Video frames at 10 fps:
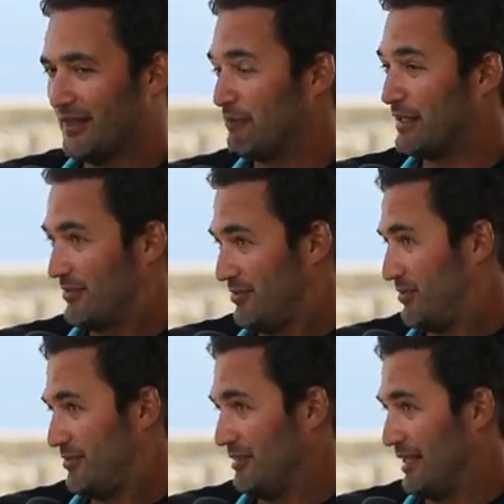I've
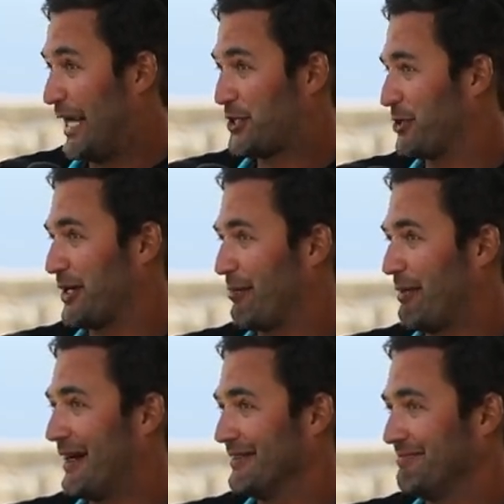been lecturing
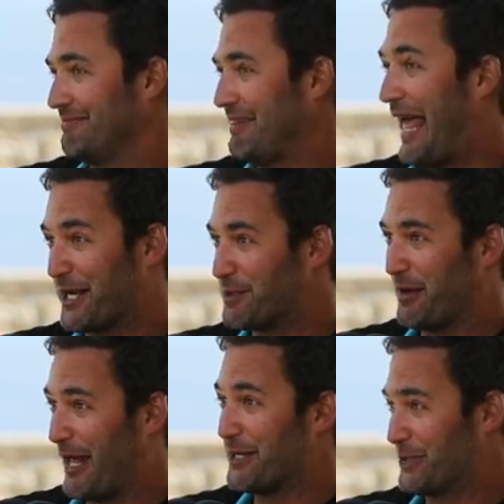about
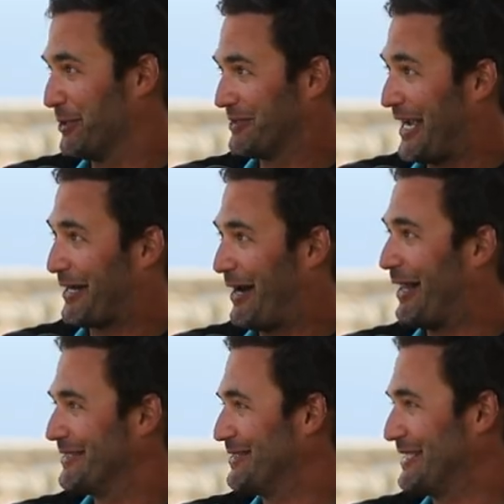exponential
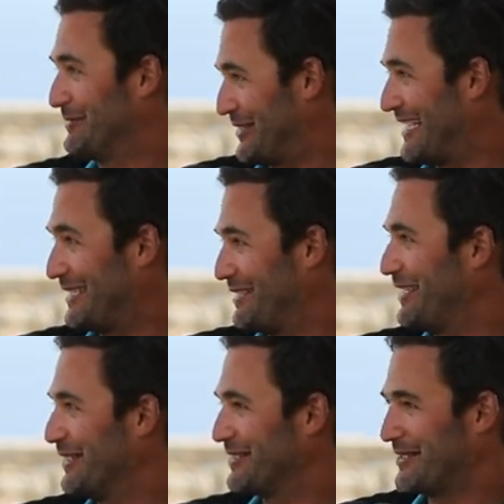technologies for 10
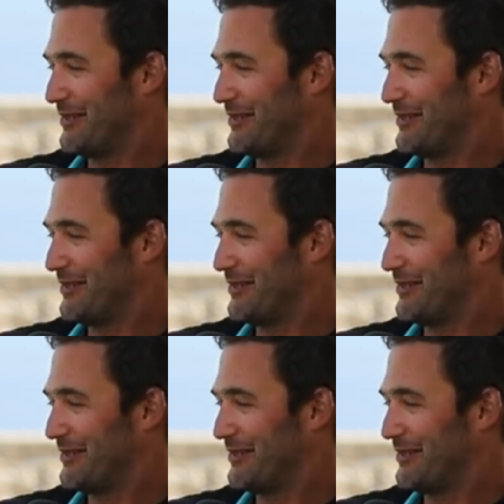years,